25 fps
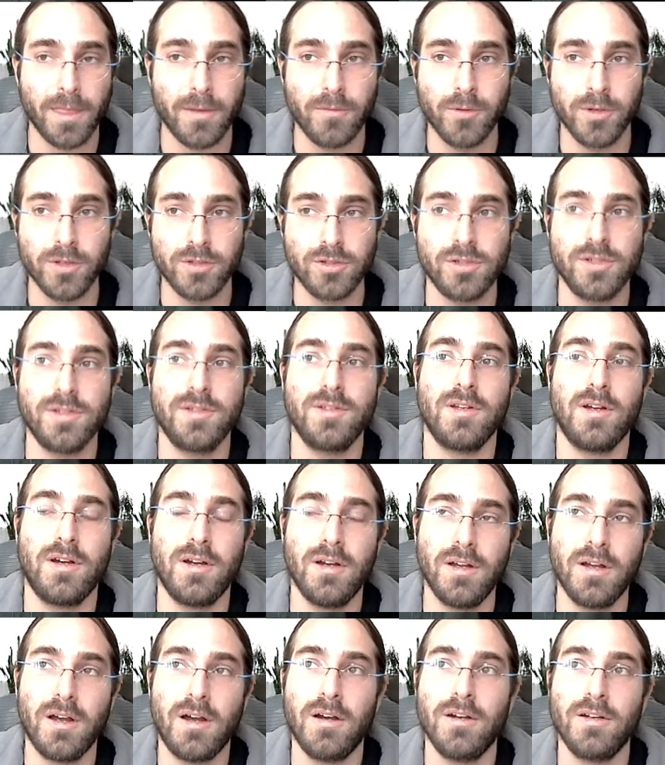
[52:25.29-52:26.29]
which is
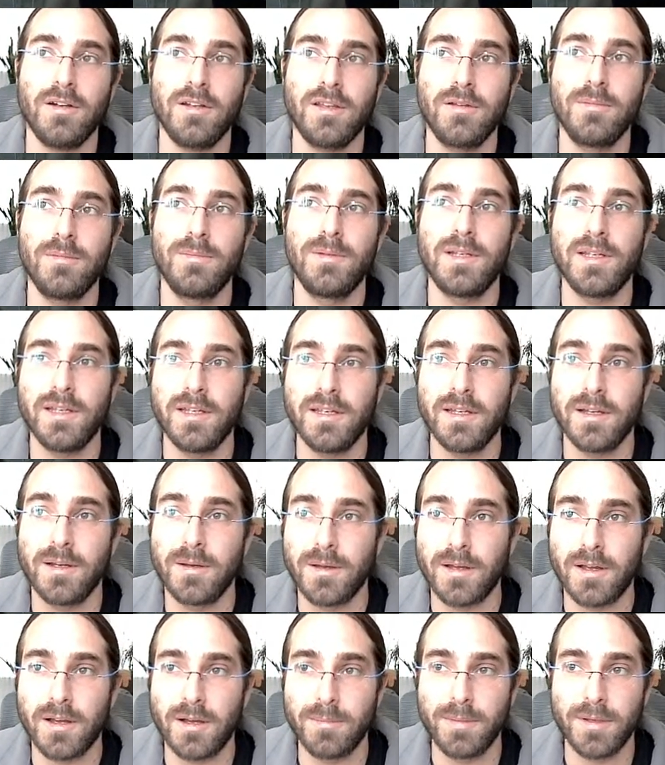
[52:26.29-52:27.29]

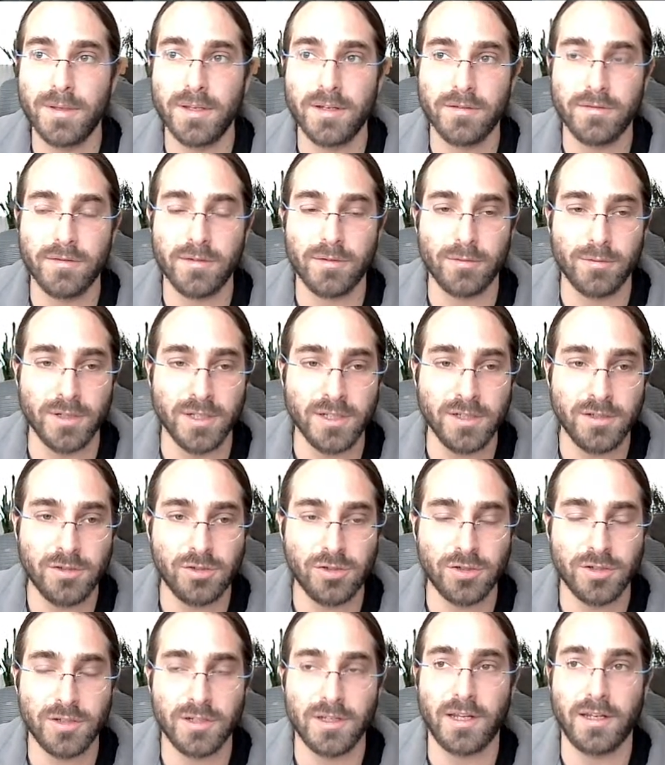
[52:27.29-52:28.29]
arguably a bit of a
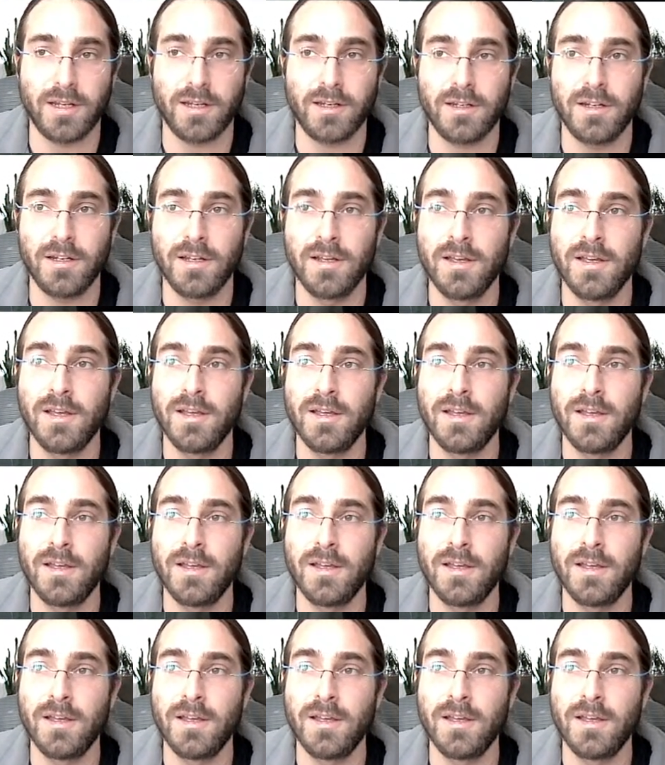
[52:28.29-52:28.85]
reach. Like